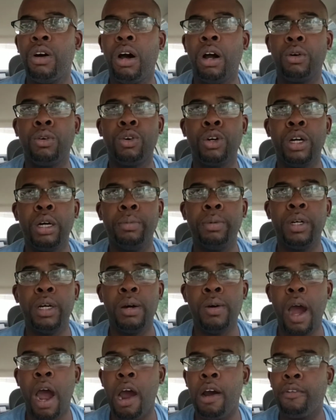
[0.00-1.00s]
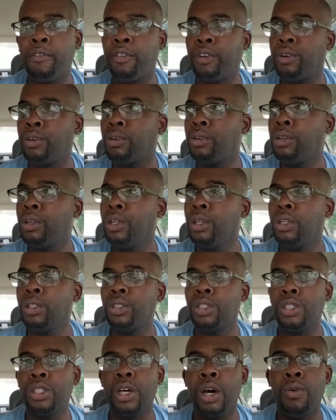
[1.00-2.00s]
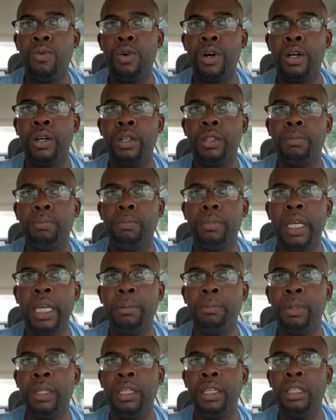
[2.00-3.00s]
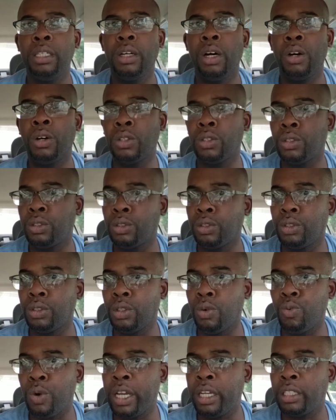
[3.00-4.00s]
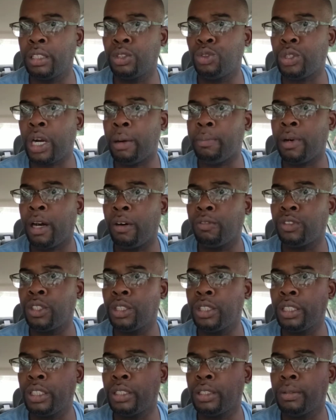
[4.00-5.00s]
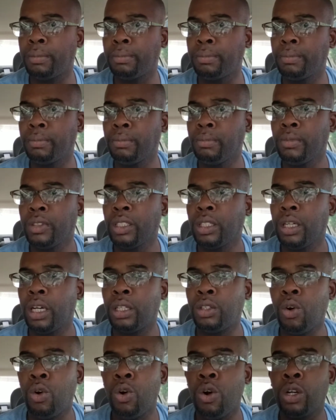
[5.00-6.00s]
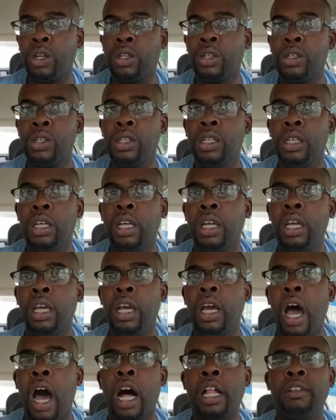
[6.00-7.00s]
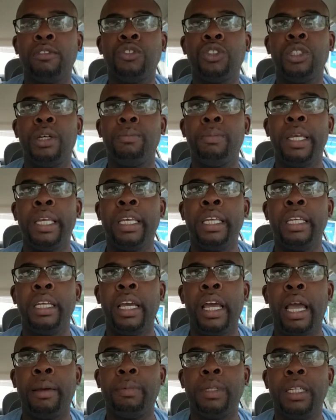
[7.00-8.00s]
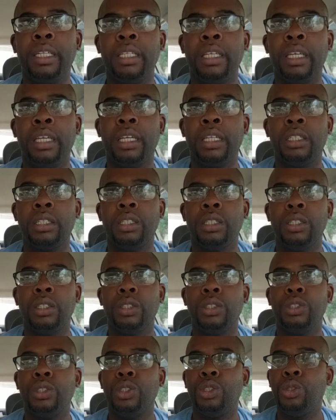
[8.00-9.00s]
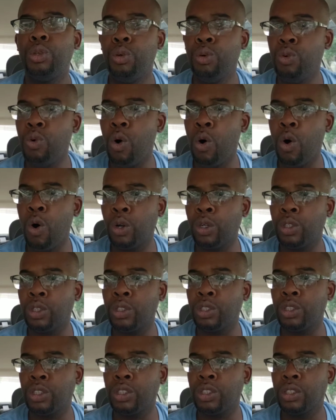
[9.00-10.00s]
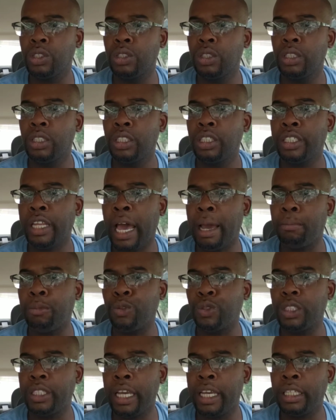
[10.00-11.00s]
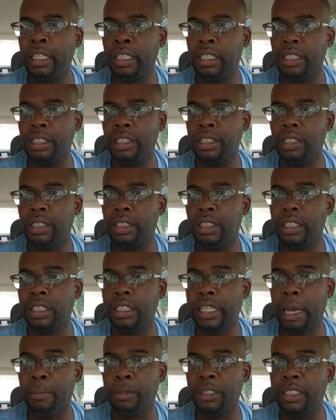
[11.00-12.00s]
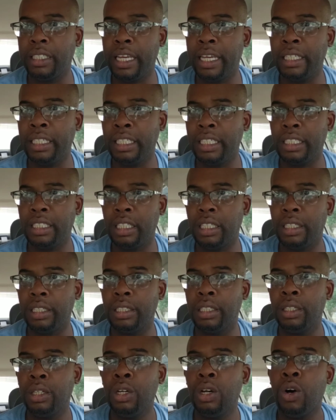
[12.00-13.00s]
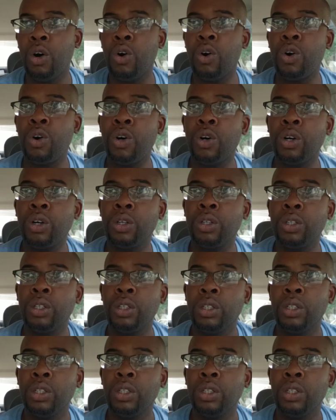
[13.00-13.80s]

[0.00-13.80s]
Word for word: a Grubhub offer to someone, maybe on the way to drop off to them an order, all of a sudden may happen to get two orders simultaneously, simultaneously, or